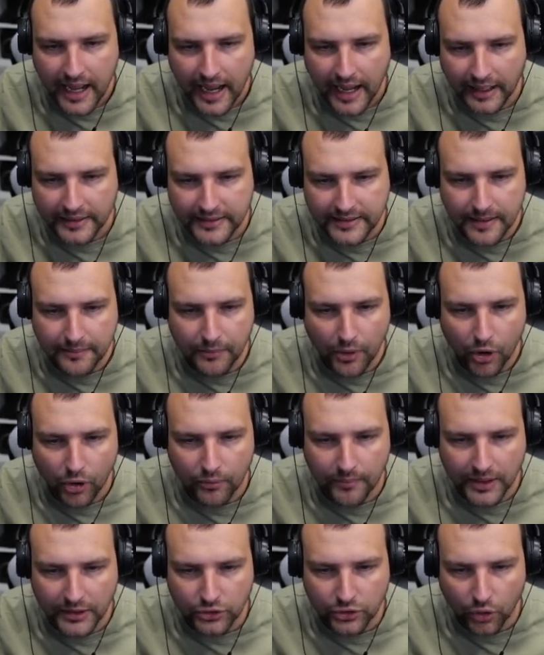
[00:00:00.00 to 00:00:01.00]
At the
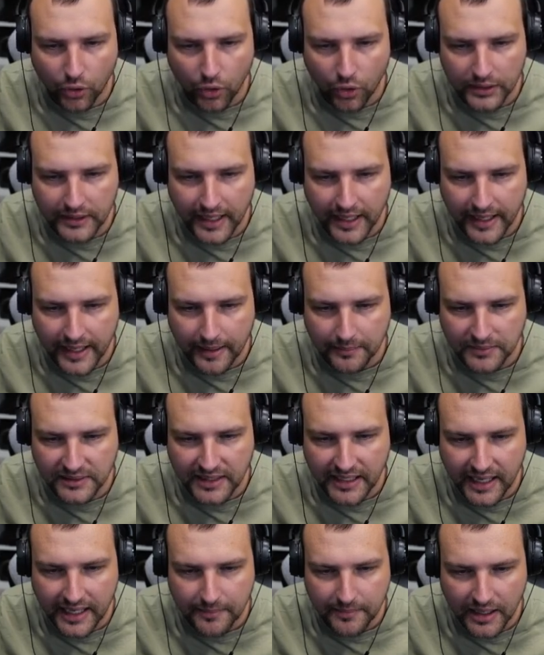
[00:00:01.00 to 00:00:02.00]
moment, all I am
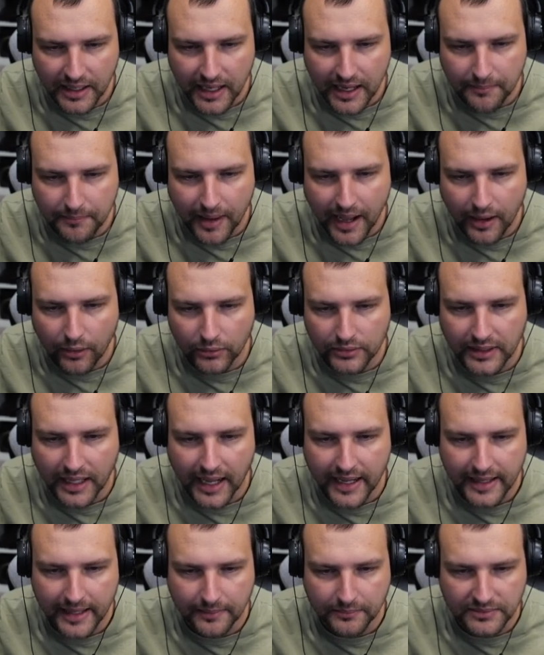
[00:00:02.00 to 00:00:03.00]
dreaming about,
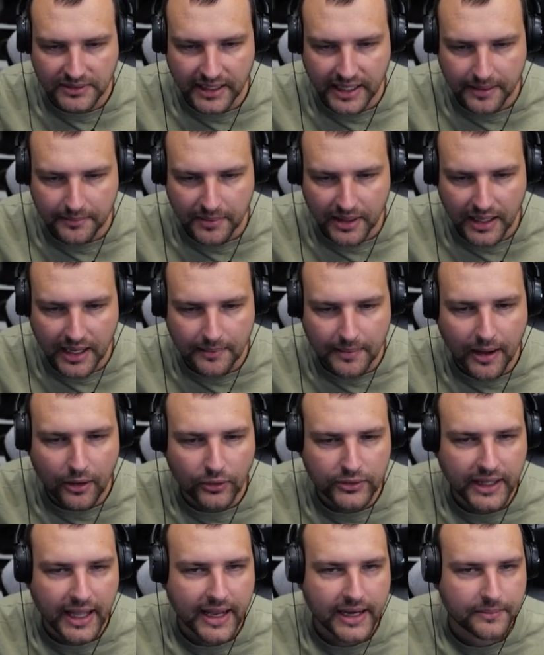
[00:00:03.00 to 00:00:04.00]

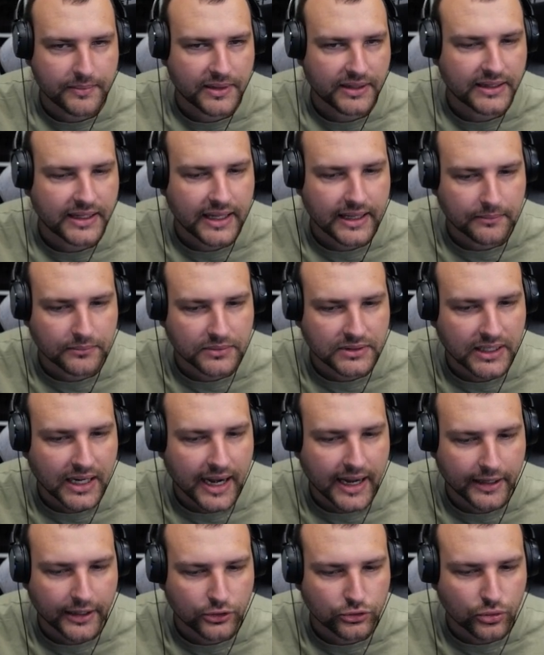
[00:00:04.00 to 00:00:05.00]
enemy team
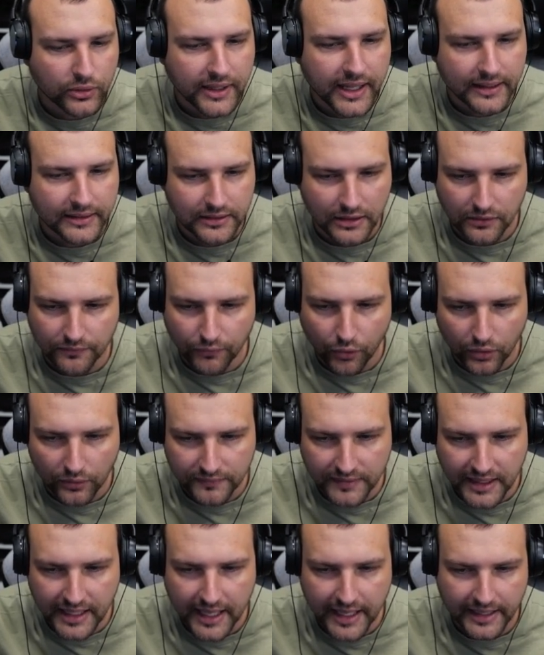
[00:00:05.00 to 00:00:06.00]
trying to get
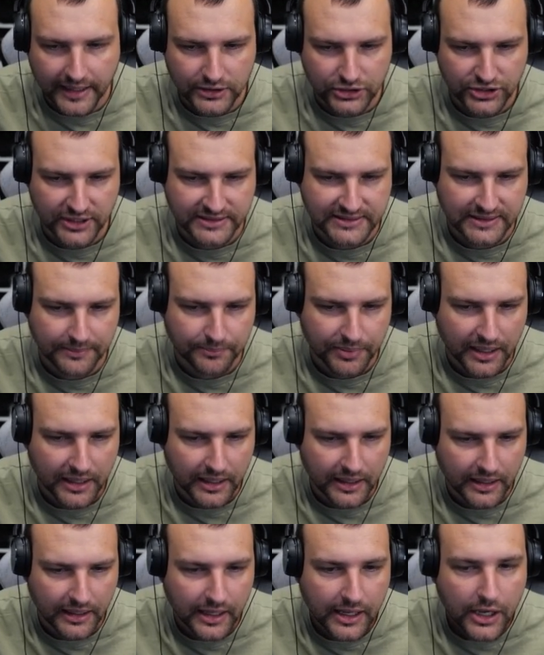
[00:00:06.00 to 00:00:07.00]
involved here and just
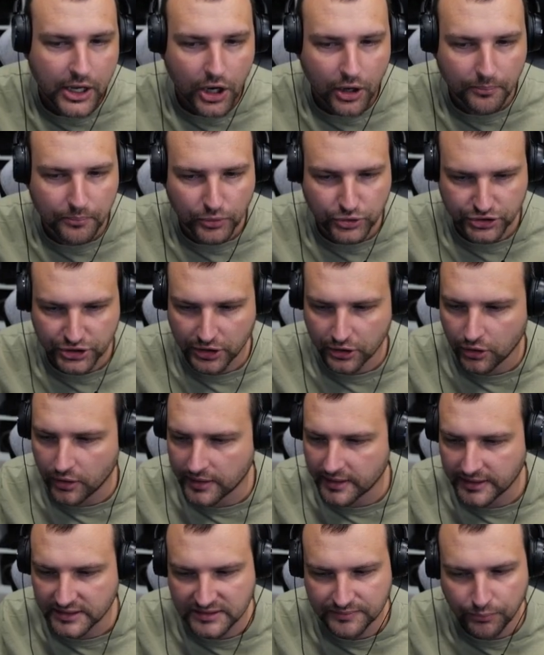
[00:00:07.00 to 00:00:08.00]
simply pushing
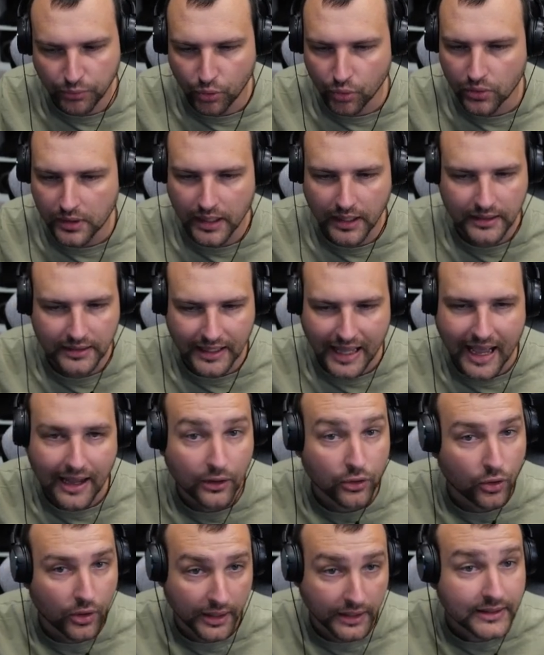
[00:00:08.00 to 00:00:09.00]
on this poor
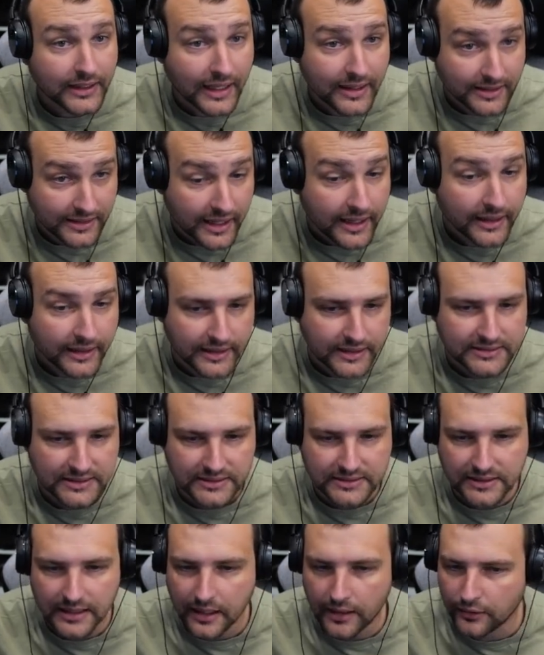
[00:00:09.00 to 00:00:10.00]
Lago, and I think this
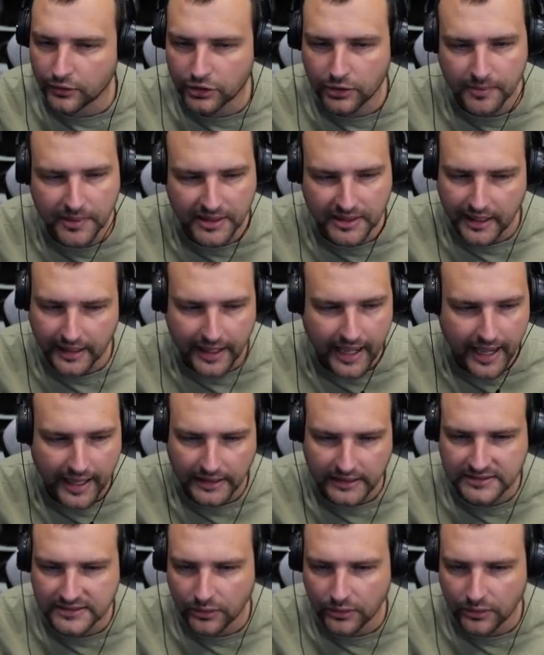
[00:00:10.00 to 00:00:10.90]
is going to be the case.